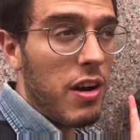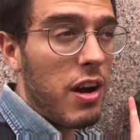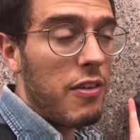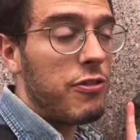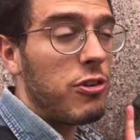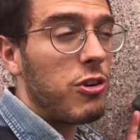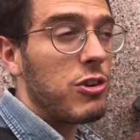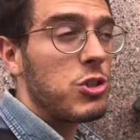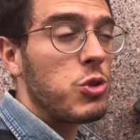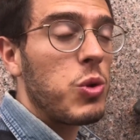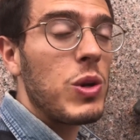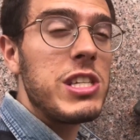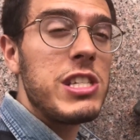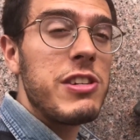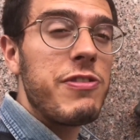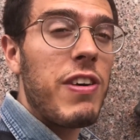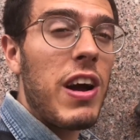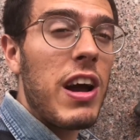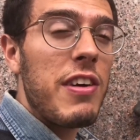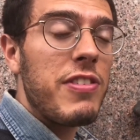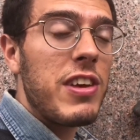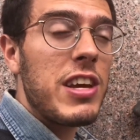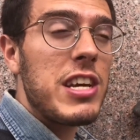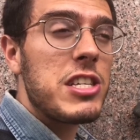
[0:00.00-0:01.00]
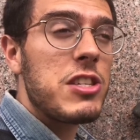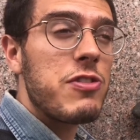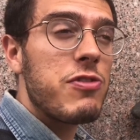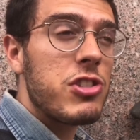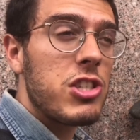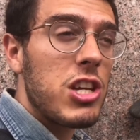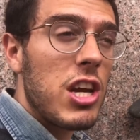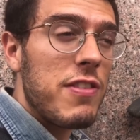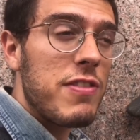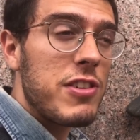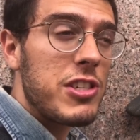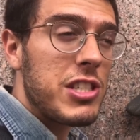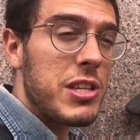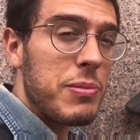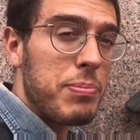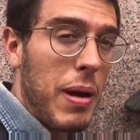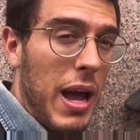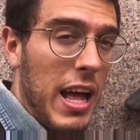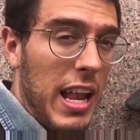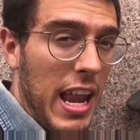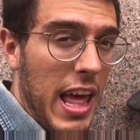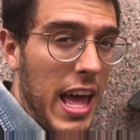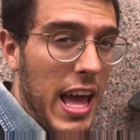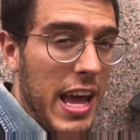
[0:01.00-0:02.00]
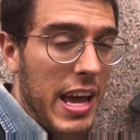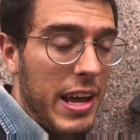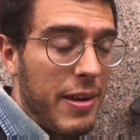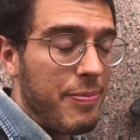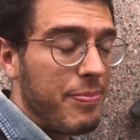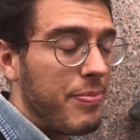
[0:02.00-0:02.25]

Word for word: for twenty-five years of service to ballet.